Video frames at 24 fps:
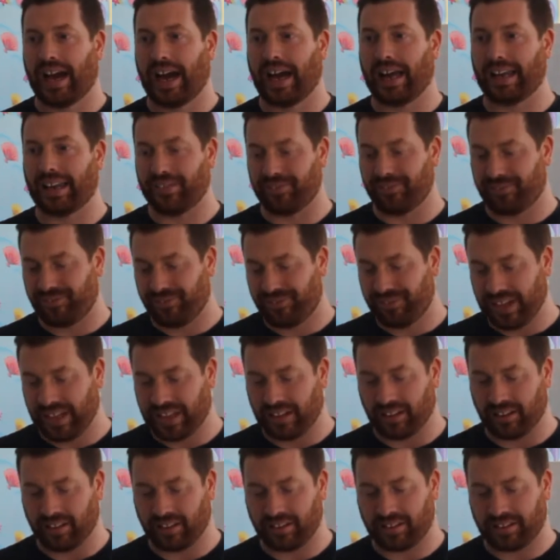and it
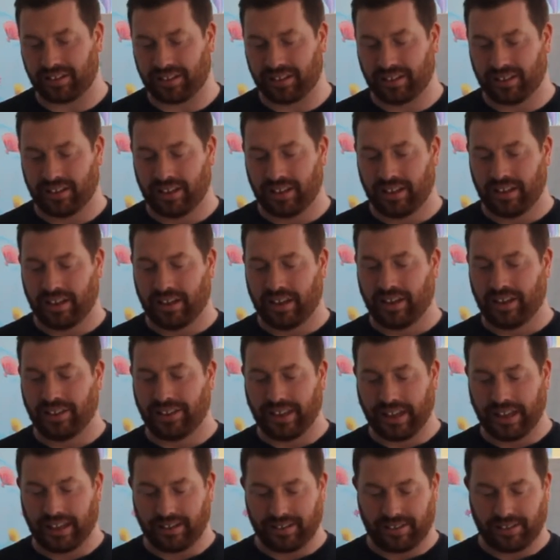filled
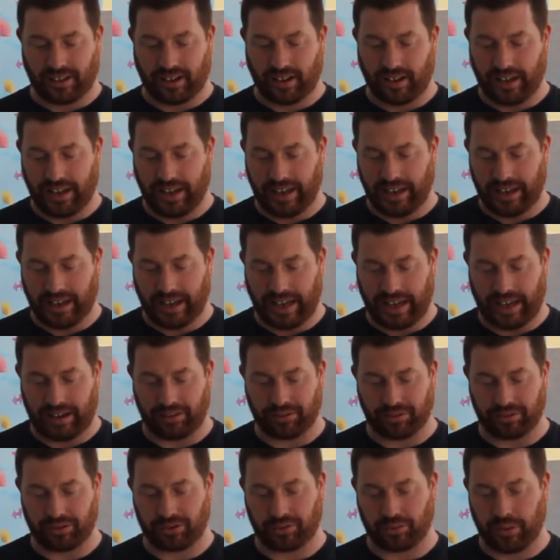the entire
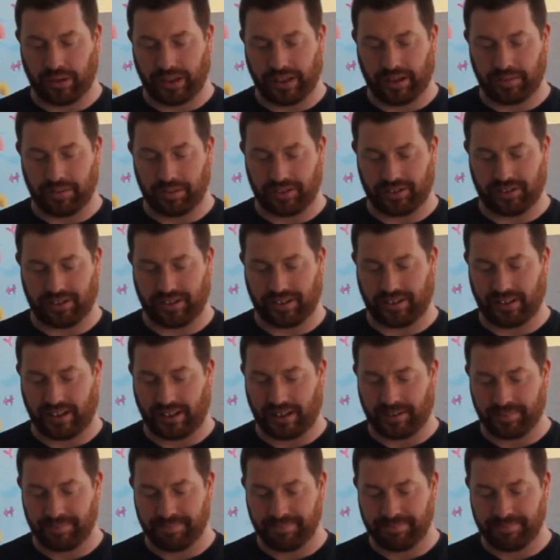house where they were sitting.